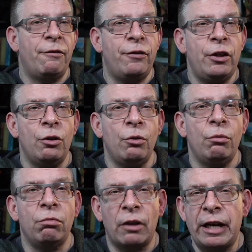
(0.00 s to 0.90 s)
If
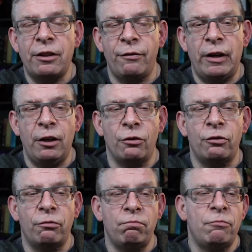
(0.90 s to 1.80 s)
you like the
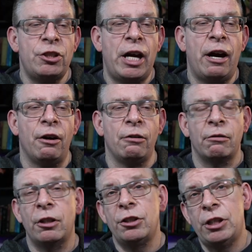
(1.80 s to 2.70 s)
videos, share,
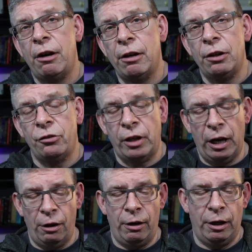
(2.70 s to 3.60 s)
because sharing is
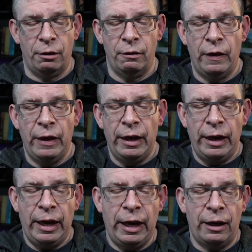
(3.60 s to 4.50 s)
caring.
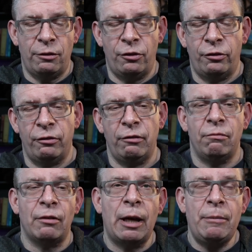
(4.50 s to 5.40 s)
And
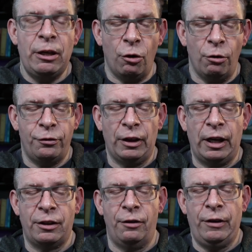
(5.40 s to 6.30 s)
let me know if you
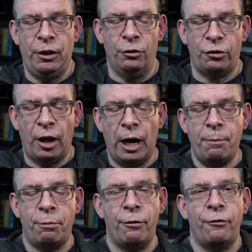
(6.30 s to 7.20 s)
like the videos.
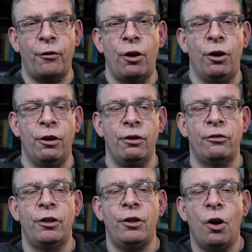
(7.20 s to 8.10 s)
I prefer
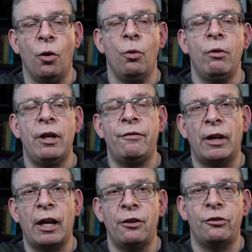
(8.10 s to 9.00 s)
to know
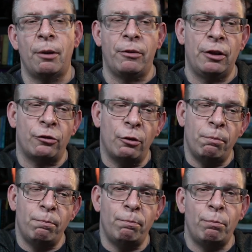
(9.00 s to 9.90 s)
if you like something.
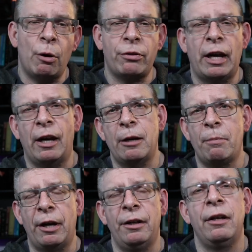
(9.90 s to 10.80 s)
So poke that
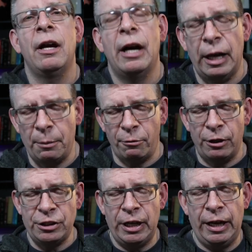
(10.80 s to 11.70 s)
like button. I
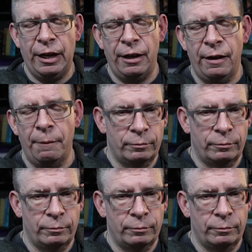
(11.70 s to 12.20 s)
appreciate it.